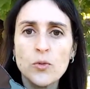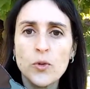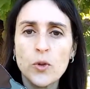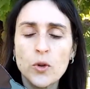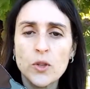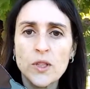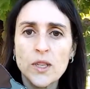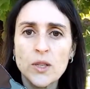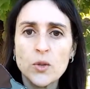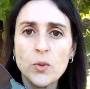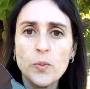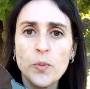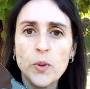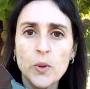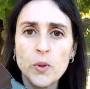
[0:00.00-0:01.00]
for the
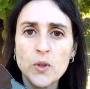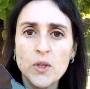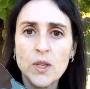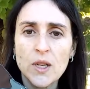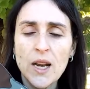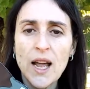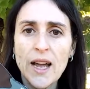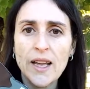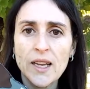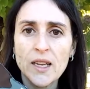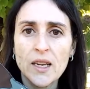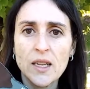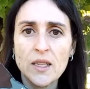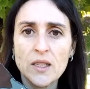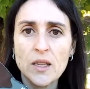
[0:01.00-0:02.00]
supposed
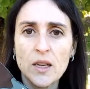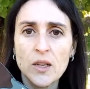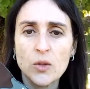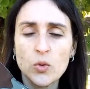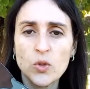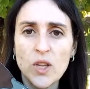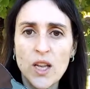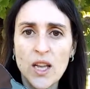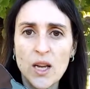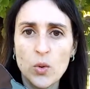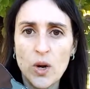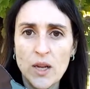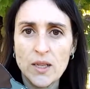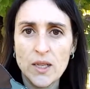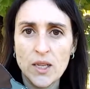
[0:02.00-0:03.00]
likeness to the
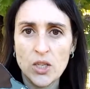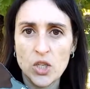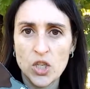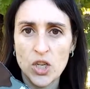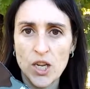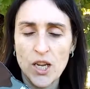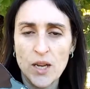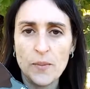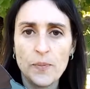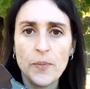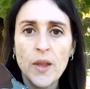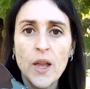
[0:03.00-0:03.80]
Eurasian jay.